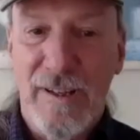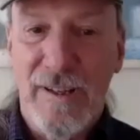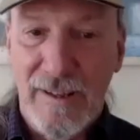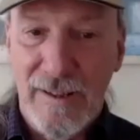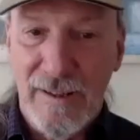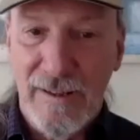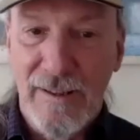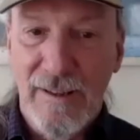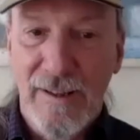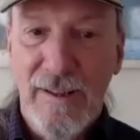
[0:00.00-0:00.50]
uh,
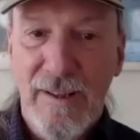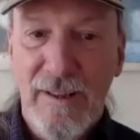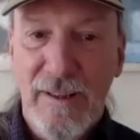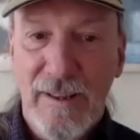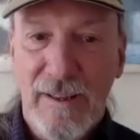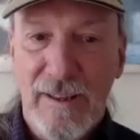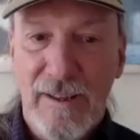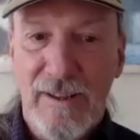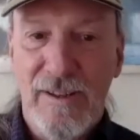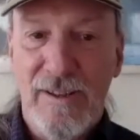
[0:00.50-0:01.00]

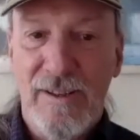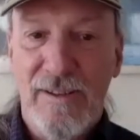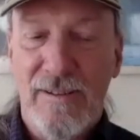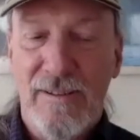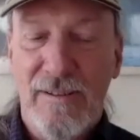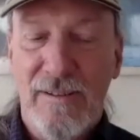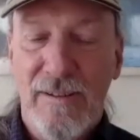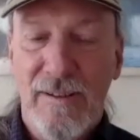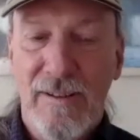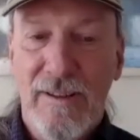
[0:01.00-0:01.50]
this not
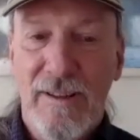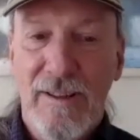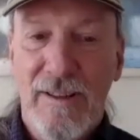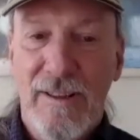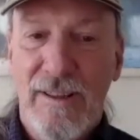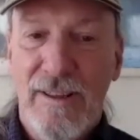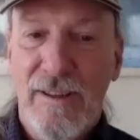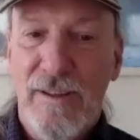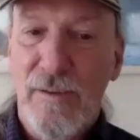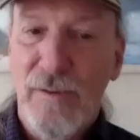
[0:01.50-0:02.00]
at all,
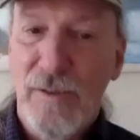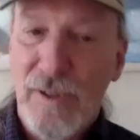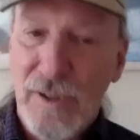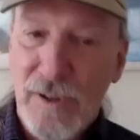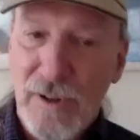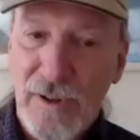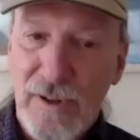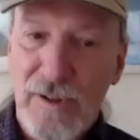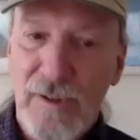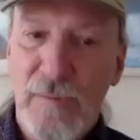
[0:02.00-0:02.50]
yeah,
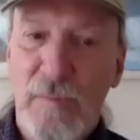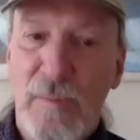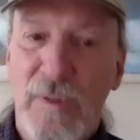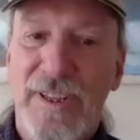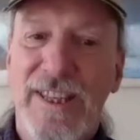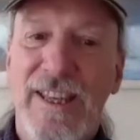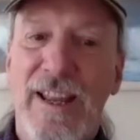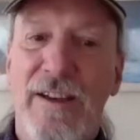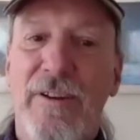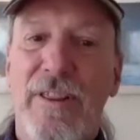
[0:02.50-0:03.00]
yours, but
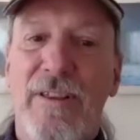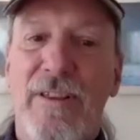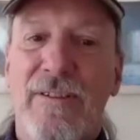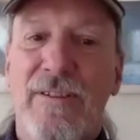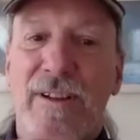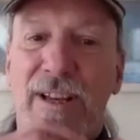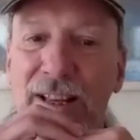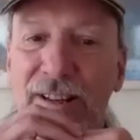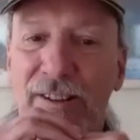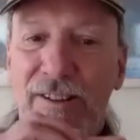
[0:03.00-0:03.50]

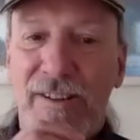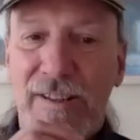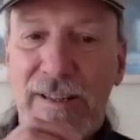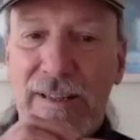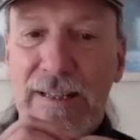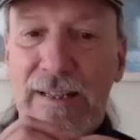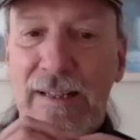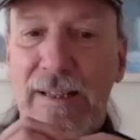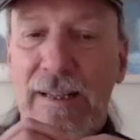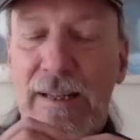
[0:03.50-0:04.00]
nevertheless,
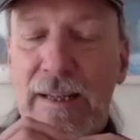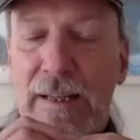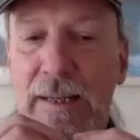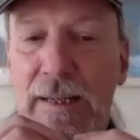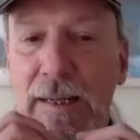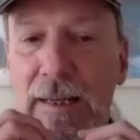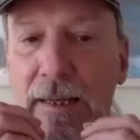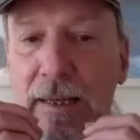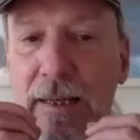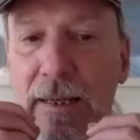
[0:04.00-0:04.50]

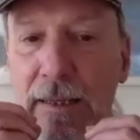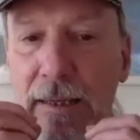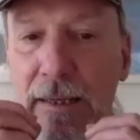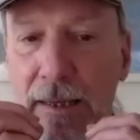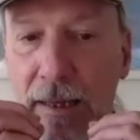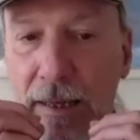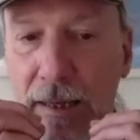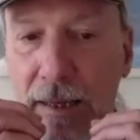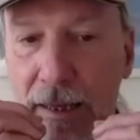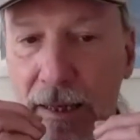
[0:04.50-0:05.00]

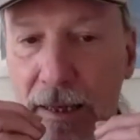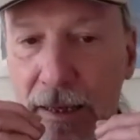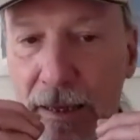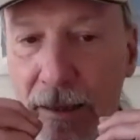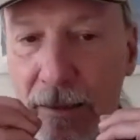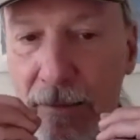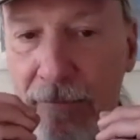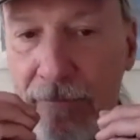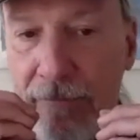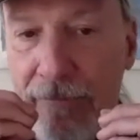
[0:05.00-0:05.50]

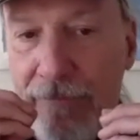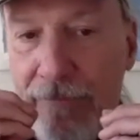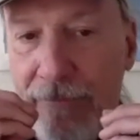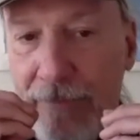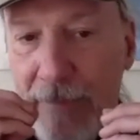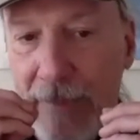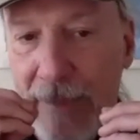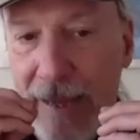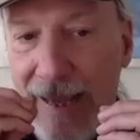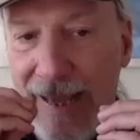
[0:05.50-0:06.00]
um,
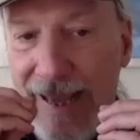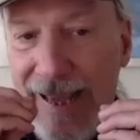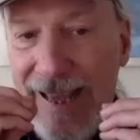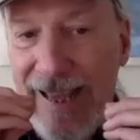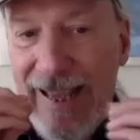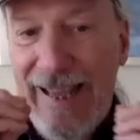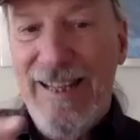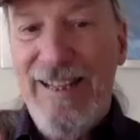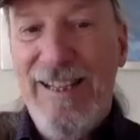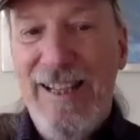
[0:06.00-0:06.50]

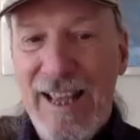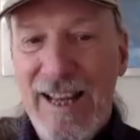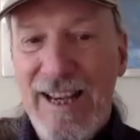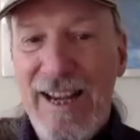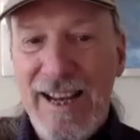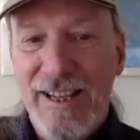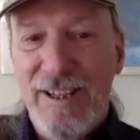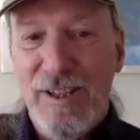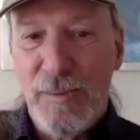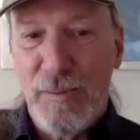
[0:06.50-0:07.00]
it
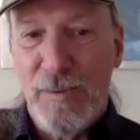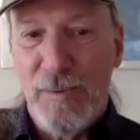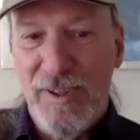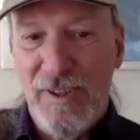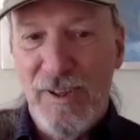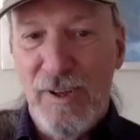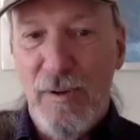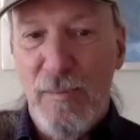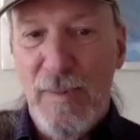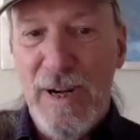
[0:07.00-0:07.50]
connects with
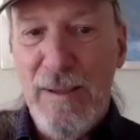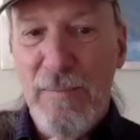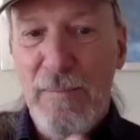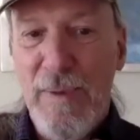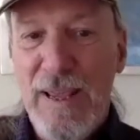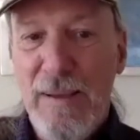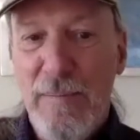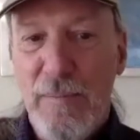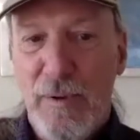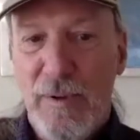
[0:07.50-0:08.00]
so many
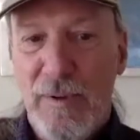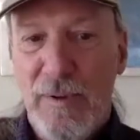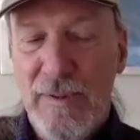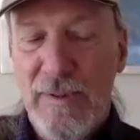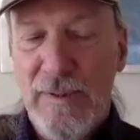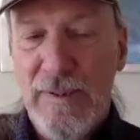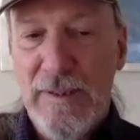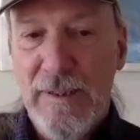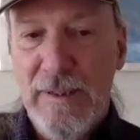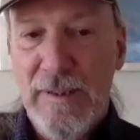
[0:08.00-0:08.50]
people.
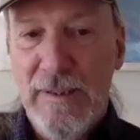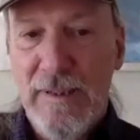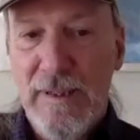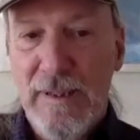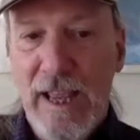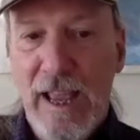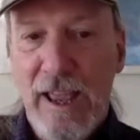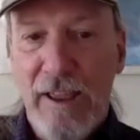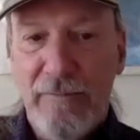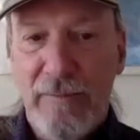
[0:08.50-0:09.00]

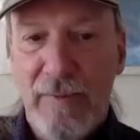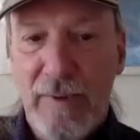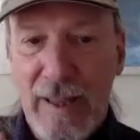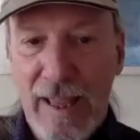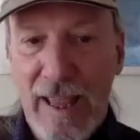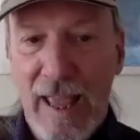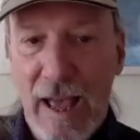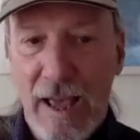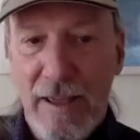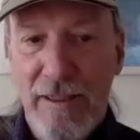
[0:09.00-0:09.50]
It,
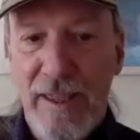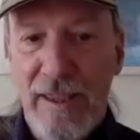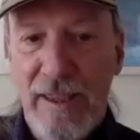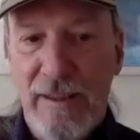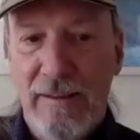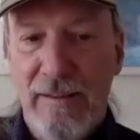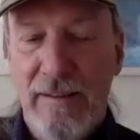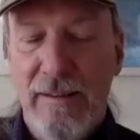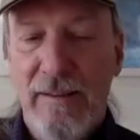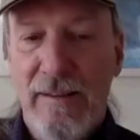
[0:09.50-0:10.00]
I think
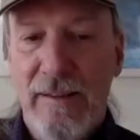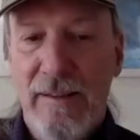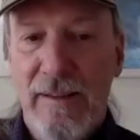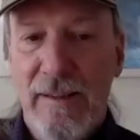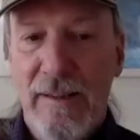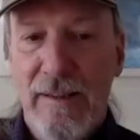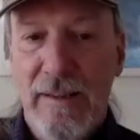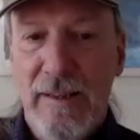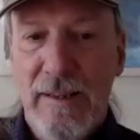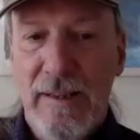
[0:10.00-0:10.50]

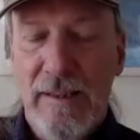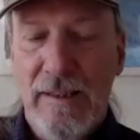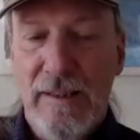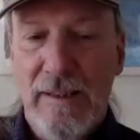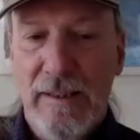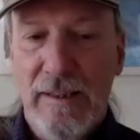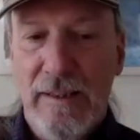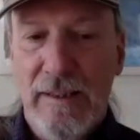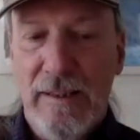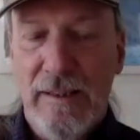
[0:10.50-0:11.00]
uh,
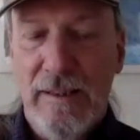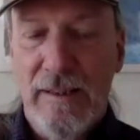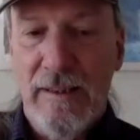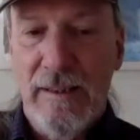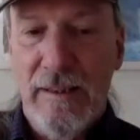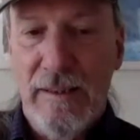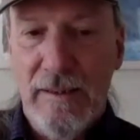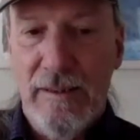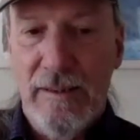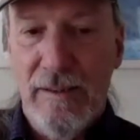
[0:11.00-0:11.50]

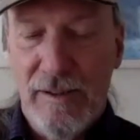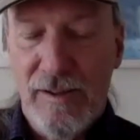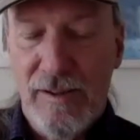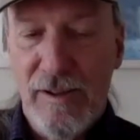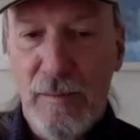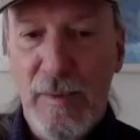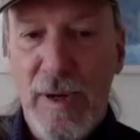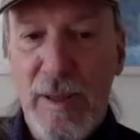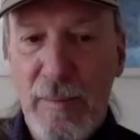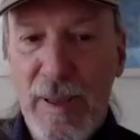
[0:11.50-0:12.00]
so
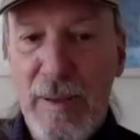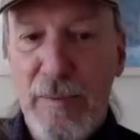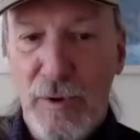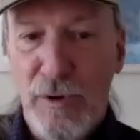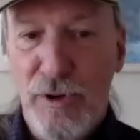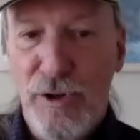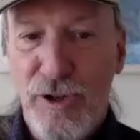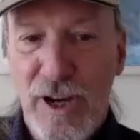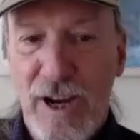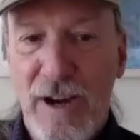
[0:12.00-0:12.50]
many people
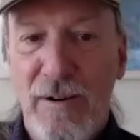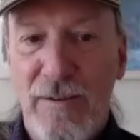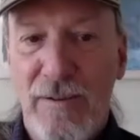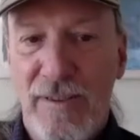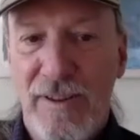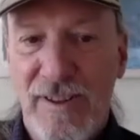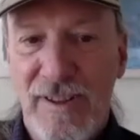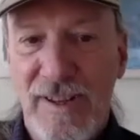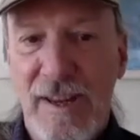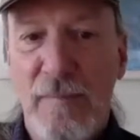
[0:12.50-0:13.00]
share the
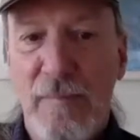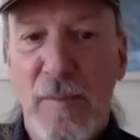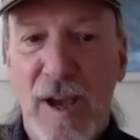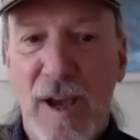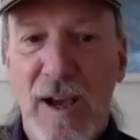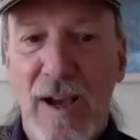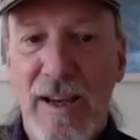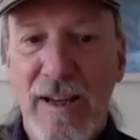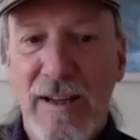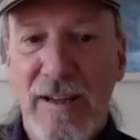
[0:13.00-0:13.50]
same
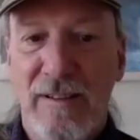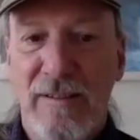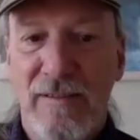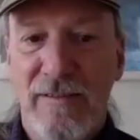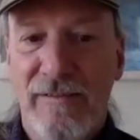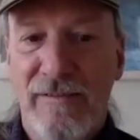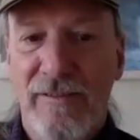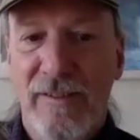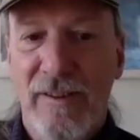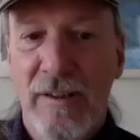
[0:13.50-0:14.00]
kind of
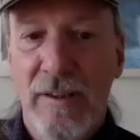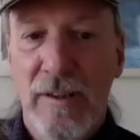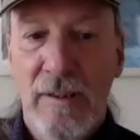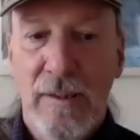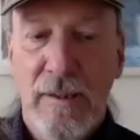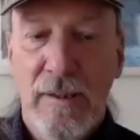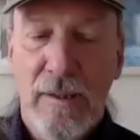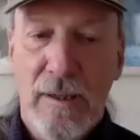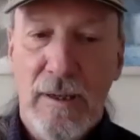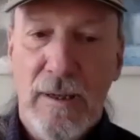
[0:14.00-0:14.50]

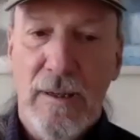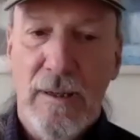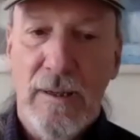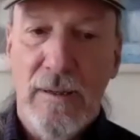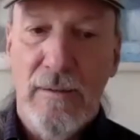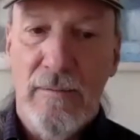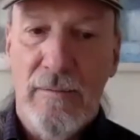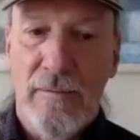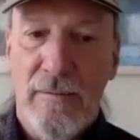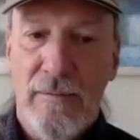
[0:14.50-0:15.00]
uh,
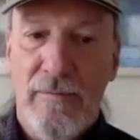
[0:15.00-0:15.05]
well,